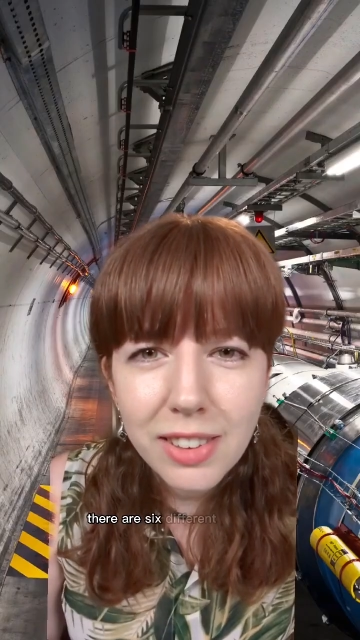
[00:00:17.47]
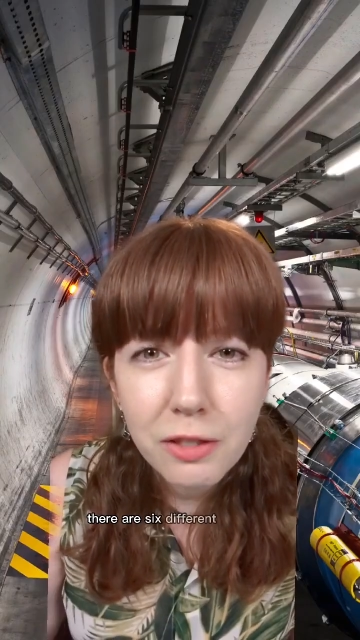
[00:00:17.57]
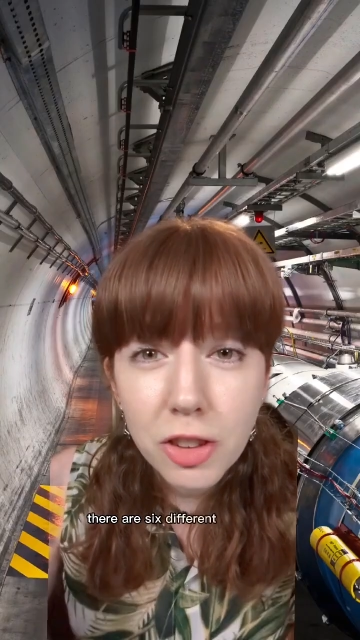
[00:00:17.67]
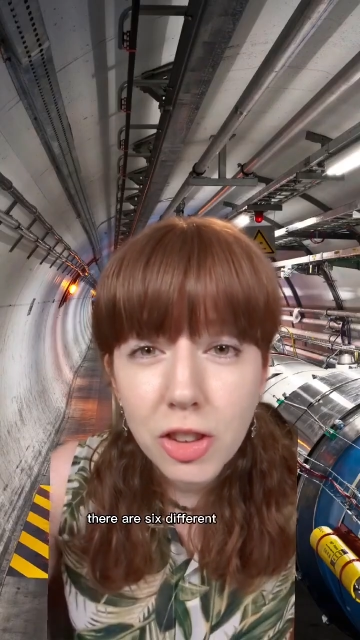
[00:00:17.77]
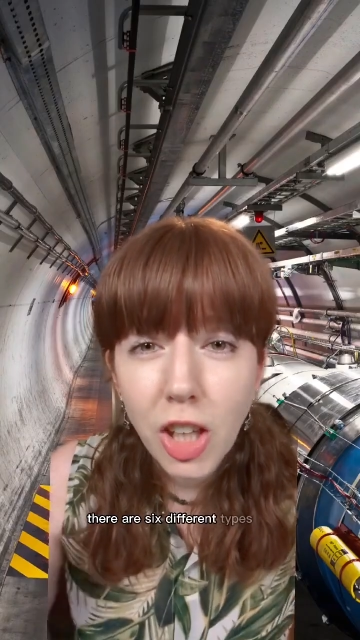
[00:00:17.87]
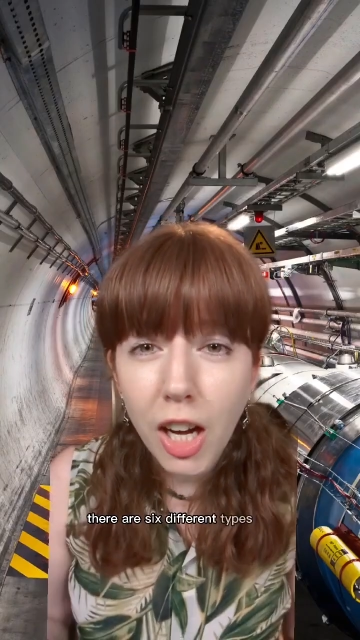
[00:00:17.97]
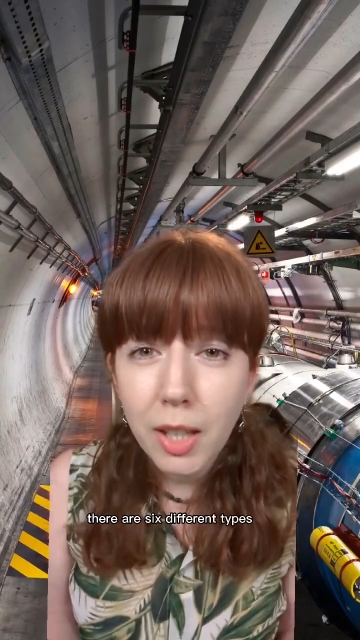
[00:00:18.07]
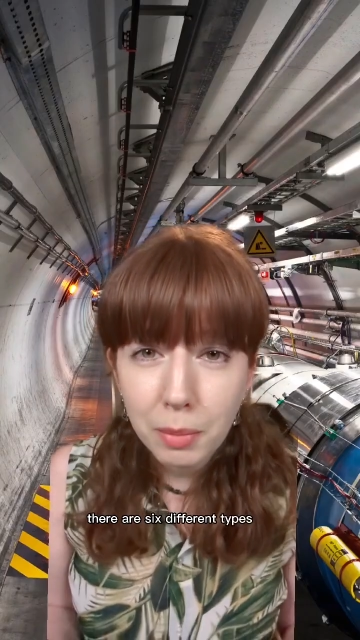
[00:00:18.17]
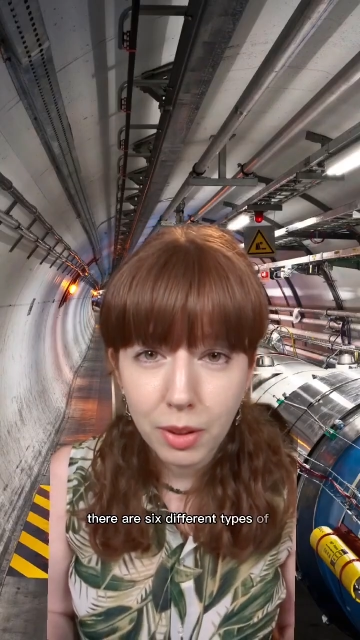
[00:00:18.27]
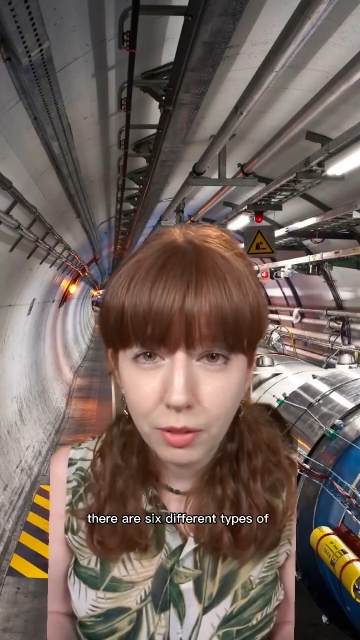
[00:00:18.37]
different
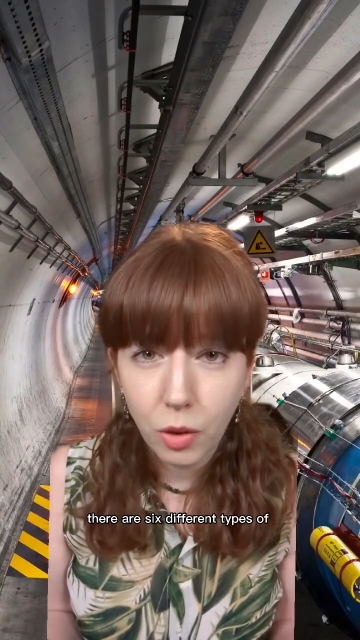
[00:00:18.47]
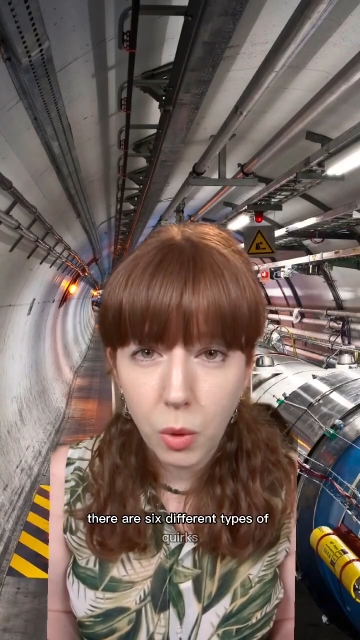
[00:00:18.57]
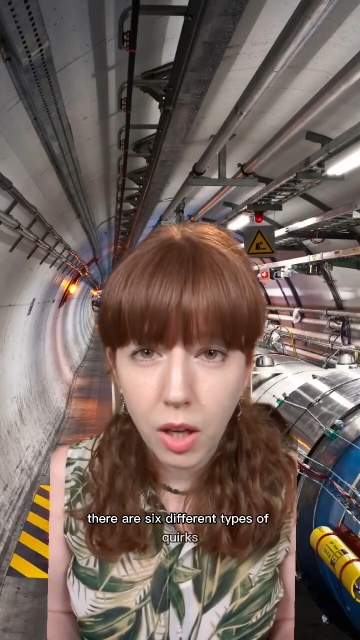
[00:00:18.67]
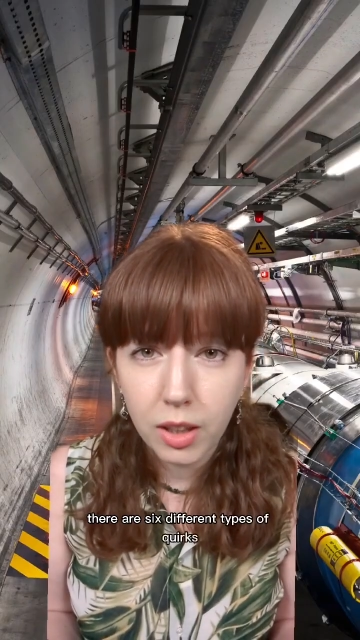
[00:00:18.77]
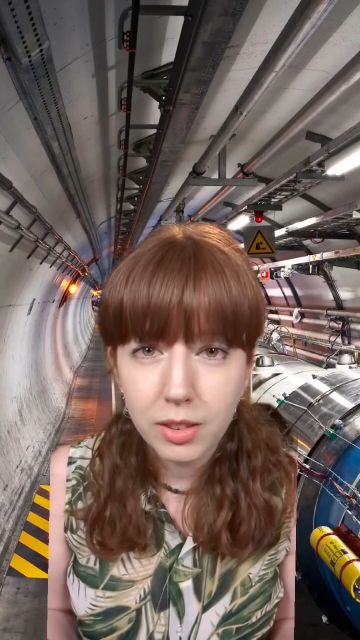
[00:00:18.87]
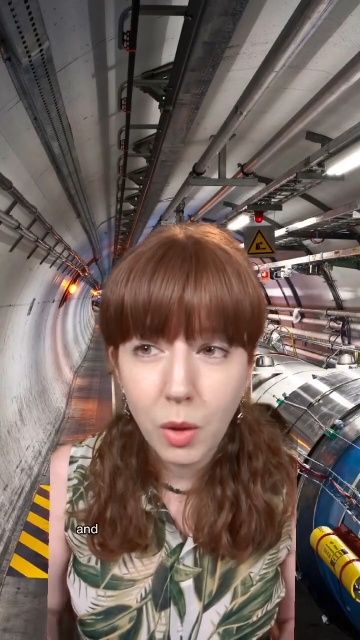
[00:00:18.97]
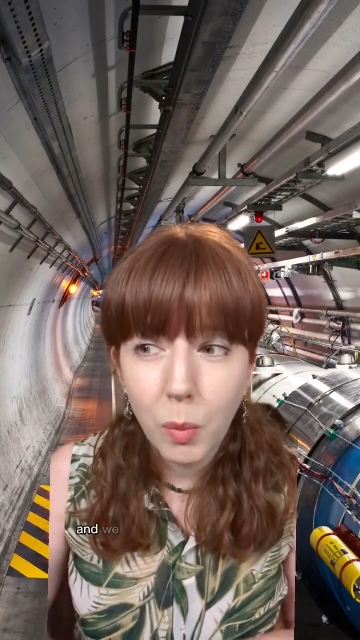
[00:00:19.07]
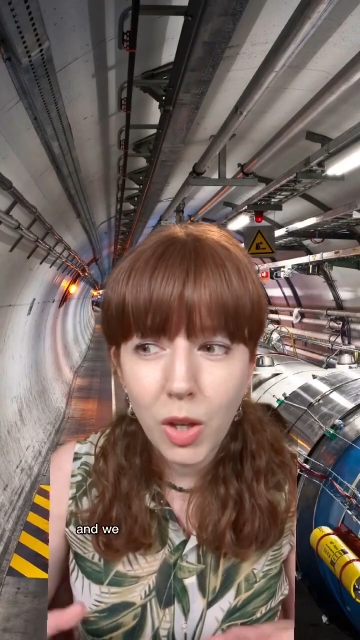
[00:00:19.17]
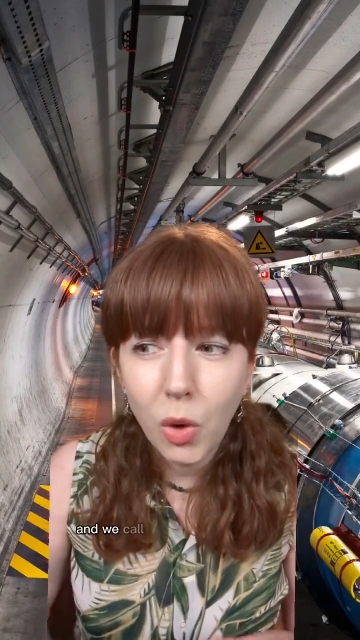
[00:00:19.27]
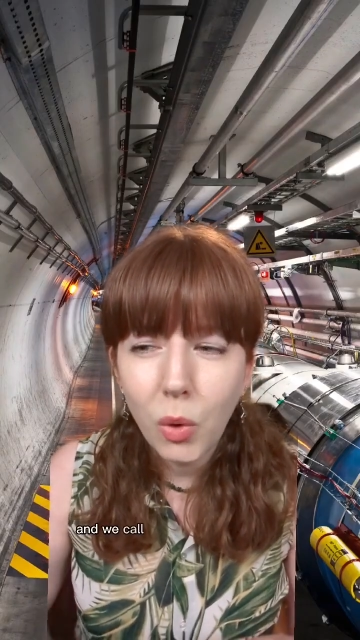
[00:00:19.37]
types of quarks, and
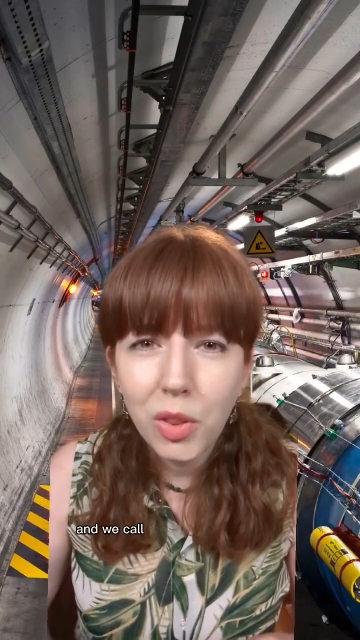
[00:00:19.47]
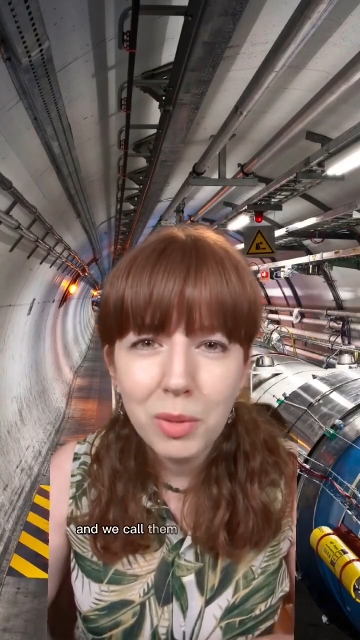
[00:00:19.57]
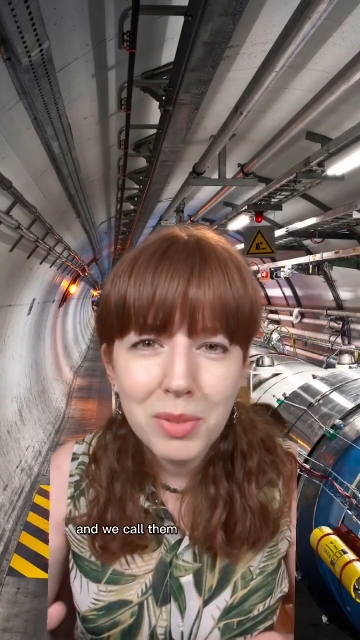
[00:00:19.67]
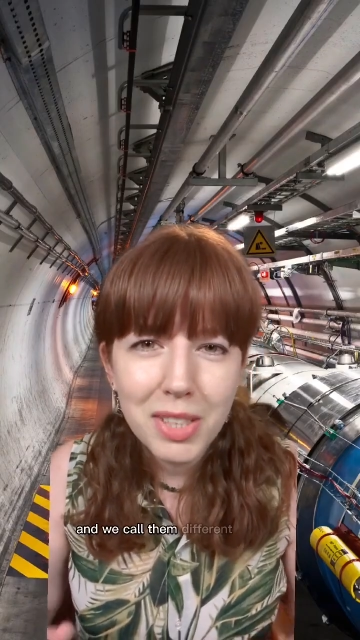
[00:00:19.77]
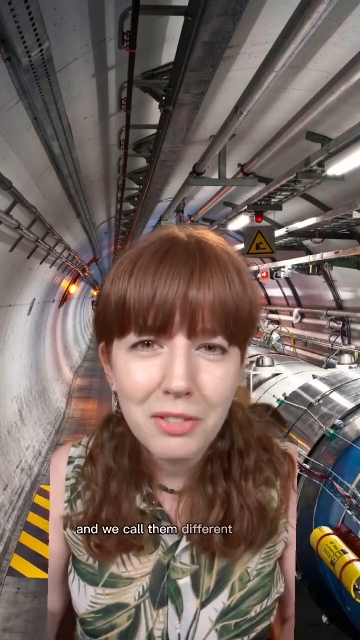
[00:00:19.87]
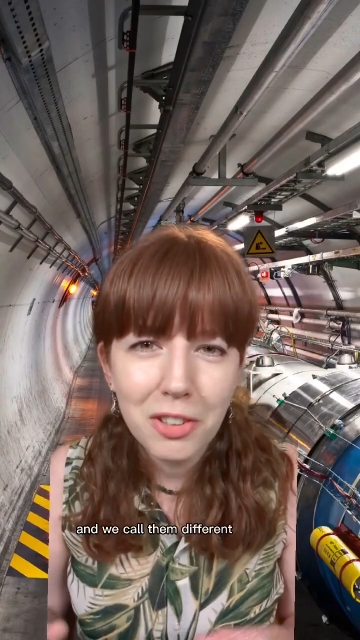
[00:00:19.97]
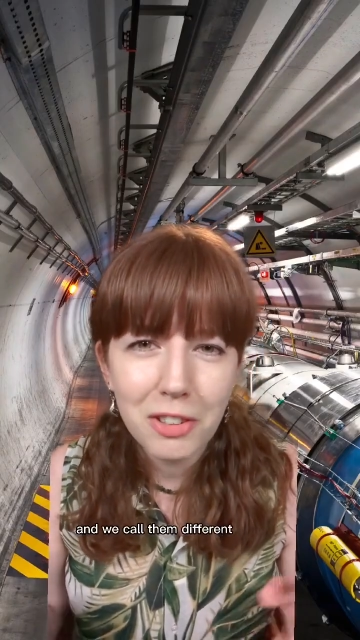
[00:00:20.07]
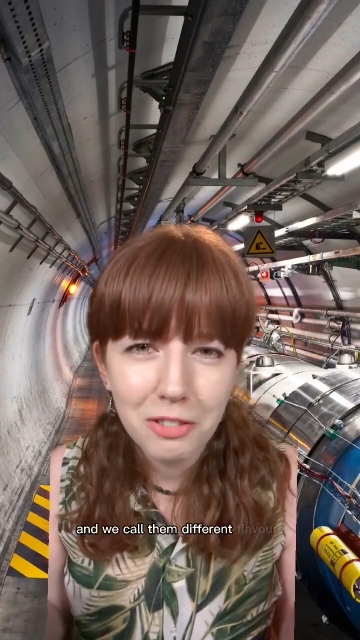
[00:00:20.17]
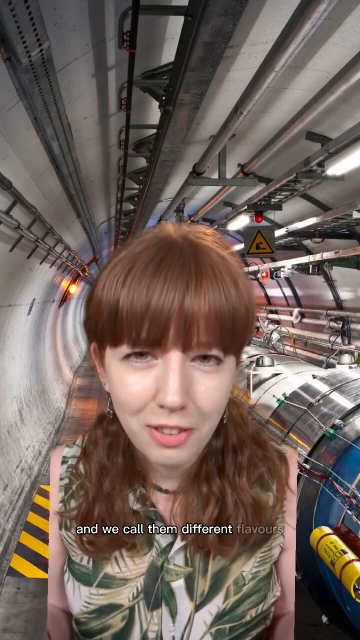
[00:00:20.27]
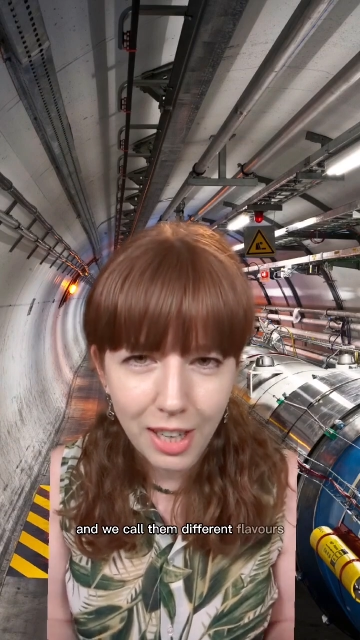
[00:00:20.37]
we call them different
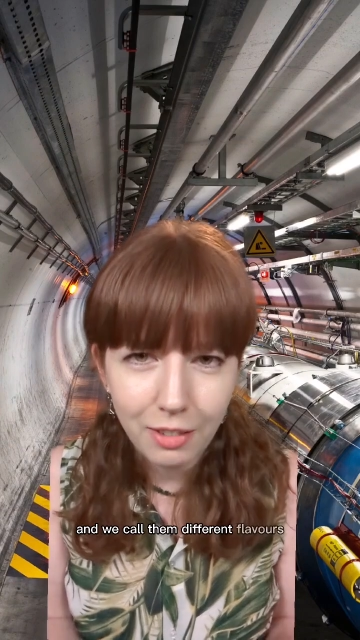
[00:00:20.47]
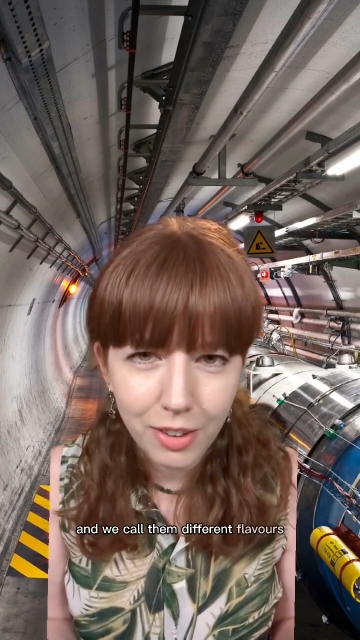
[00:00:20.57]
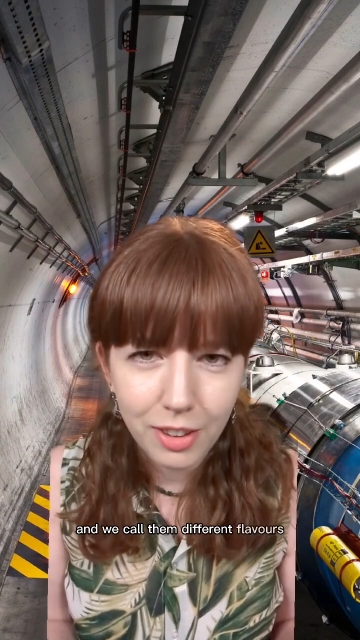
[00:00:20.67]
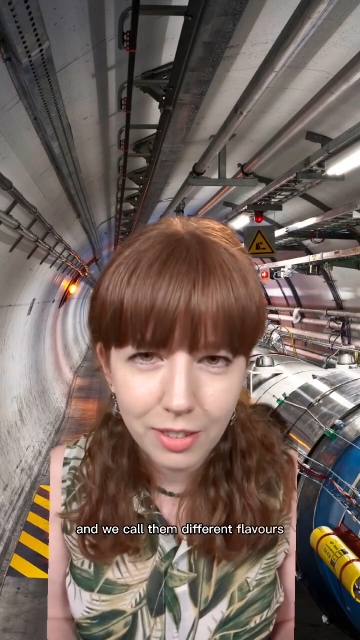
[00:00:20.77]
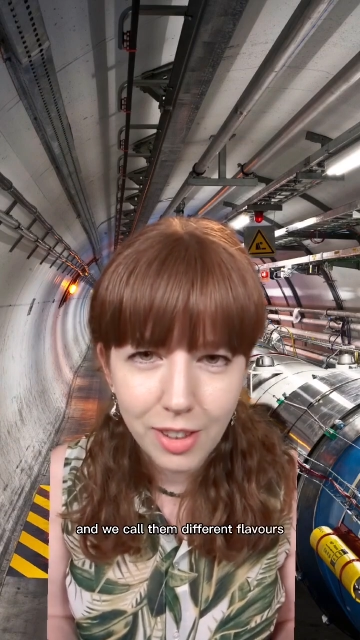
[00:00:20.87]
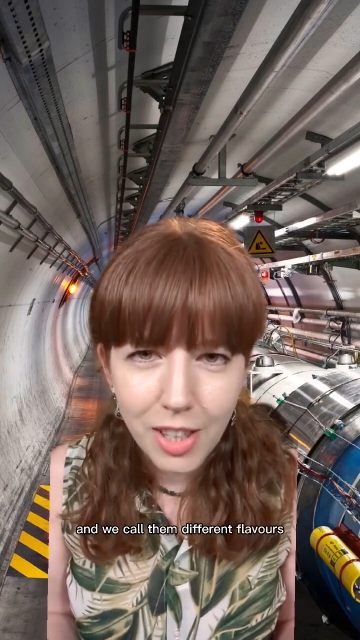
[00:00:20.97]
flavors.